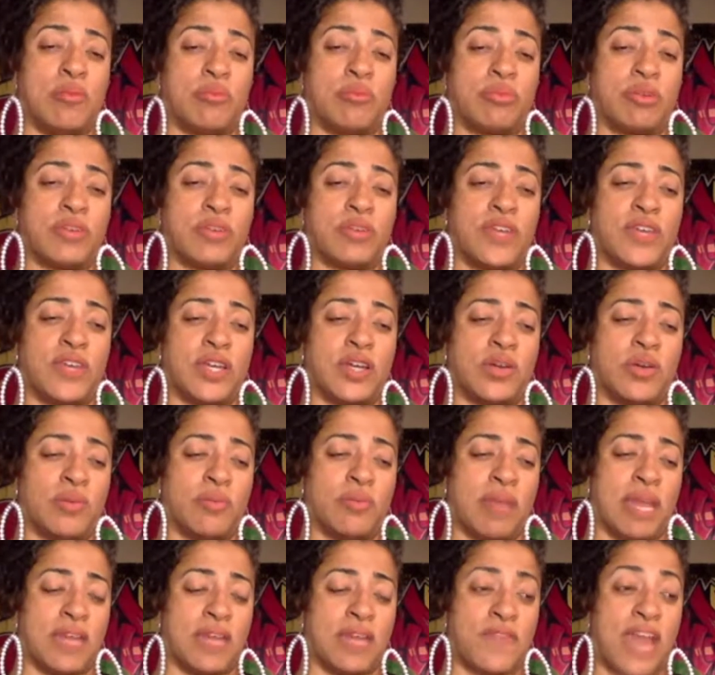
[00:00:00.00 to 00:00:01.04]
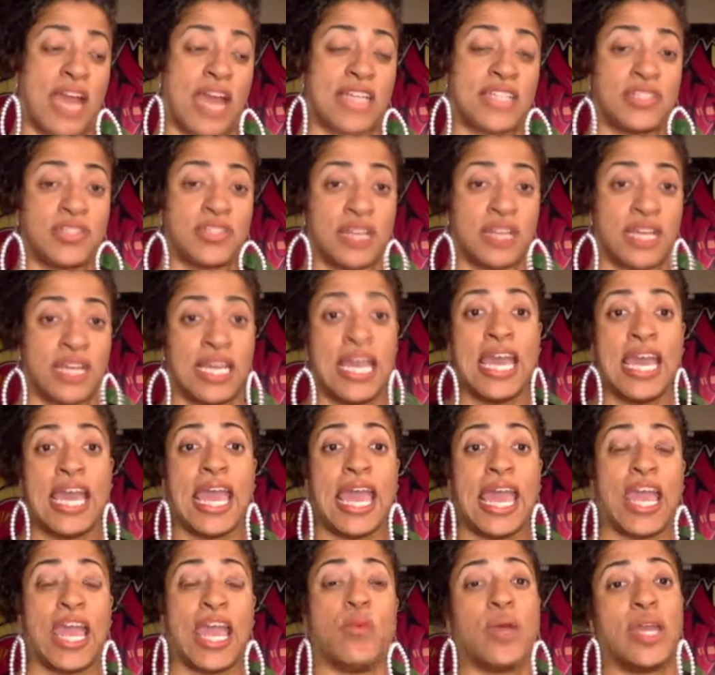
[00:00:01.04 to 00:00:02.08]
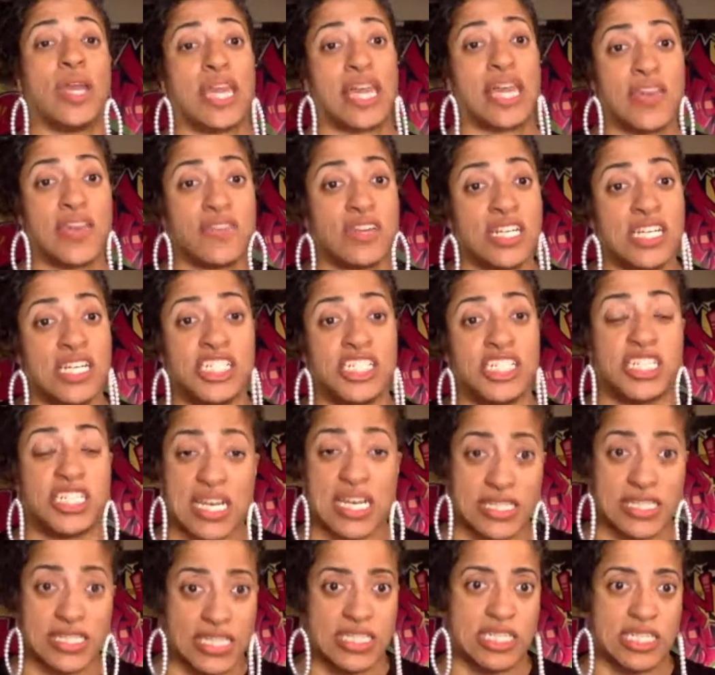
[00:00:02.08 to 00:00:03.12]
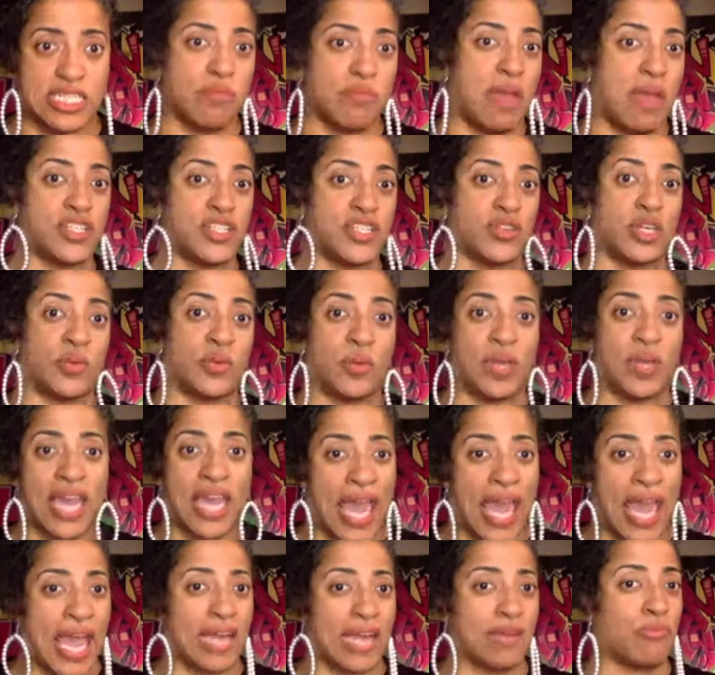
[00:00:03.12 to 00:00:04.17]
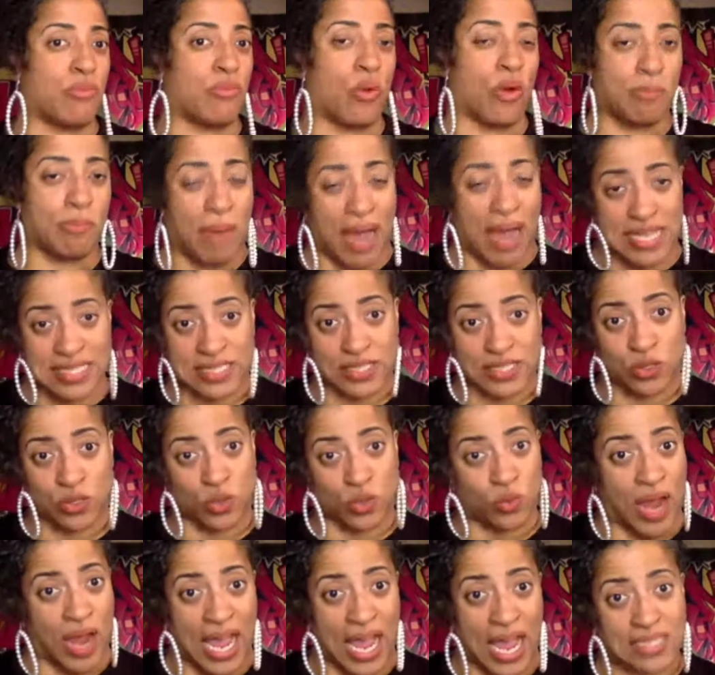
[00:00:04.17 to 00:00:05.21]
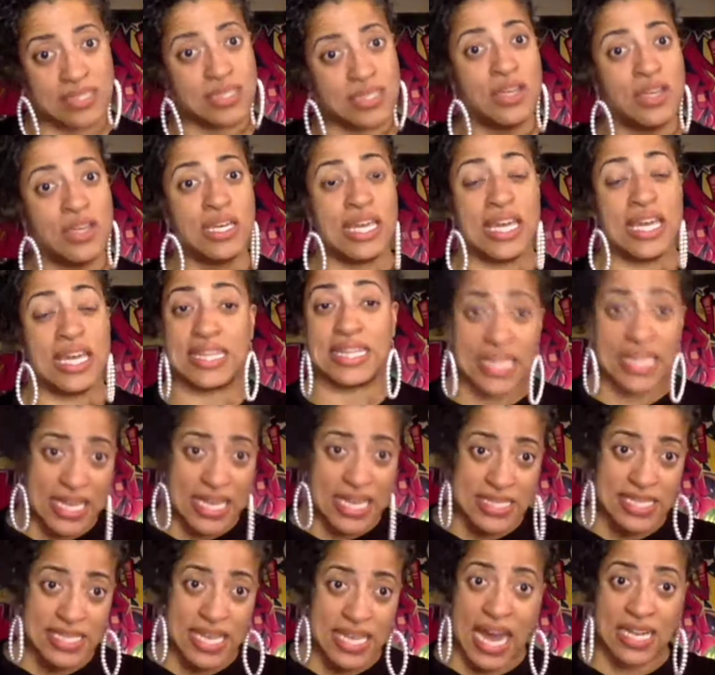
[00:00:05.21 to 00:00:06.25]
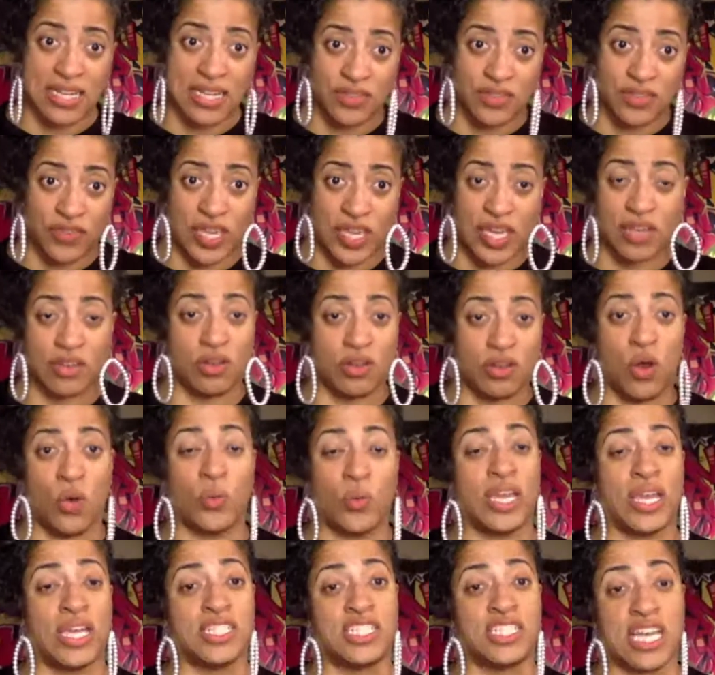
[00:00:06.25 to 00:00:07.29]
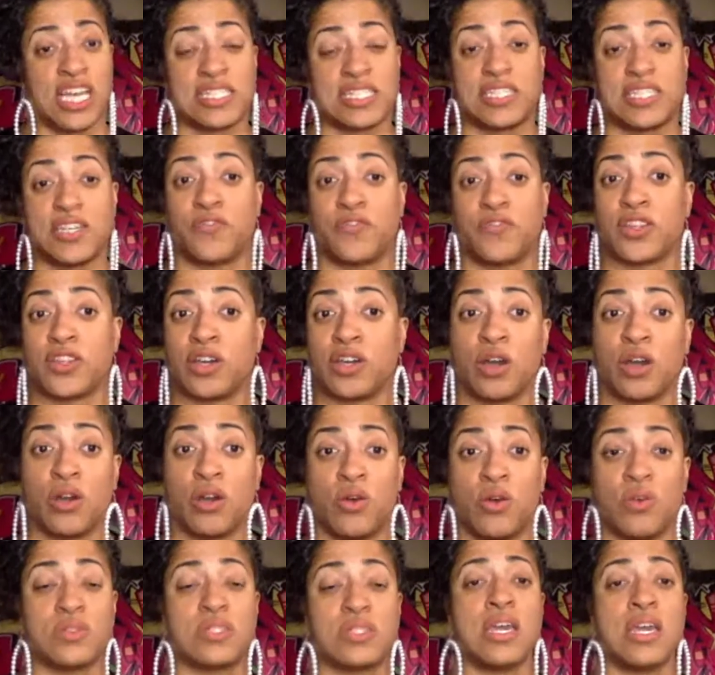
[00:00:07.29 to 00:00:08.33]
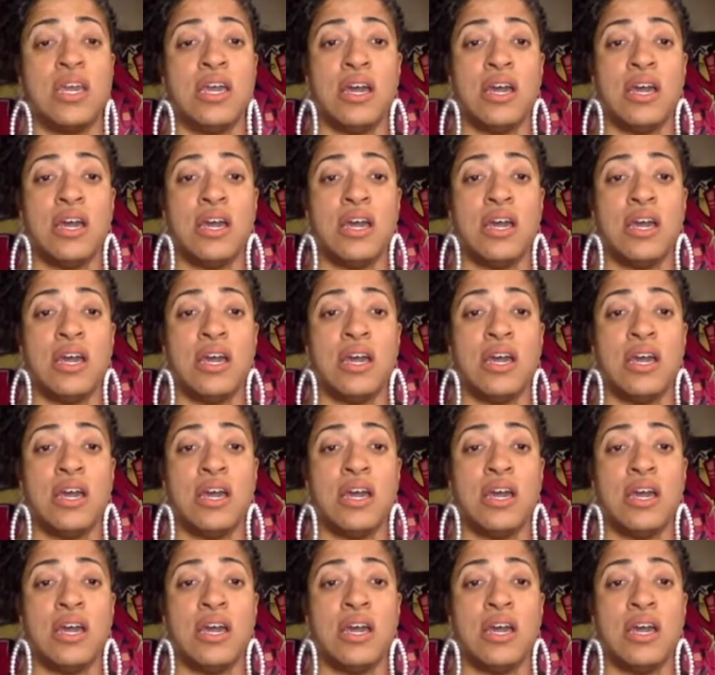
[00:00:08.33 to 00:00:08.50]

Brookville Manufacturing, and we even adjusted to make sure that we had more bicycle racks in the inside of the vehicle. We adjusted for those.